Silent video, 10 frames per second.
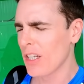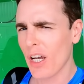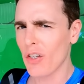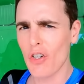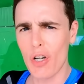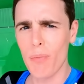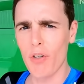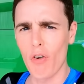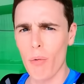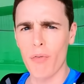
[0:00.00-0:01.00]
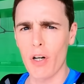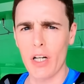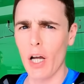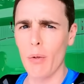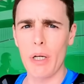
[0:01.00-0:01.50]
yeah, there's something wrong with your
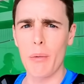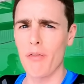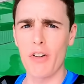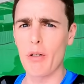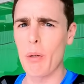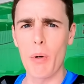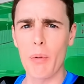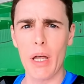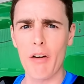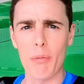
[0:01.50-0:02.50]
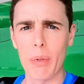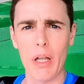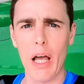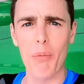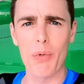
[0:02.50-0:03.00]
account and I'm afraid we won't ever be
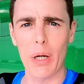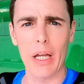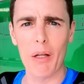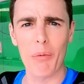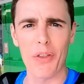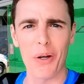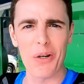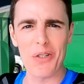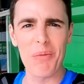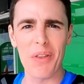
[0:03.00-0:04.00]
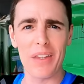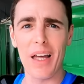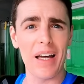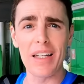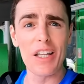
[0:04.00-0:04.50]
able to help you again with it or something like
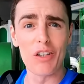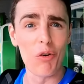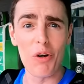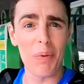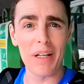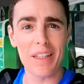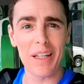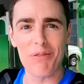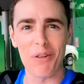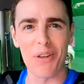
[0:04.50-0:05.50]
that. And then they don't reply to any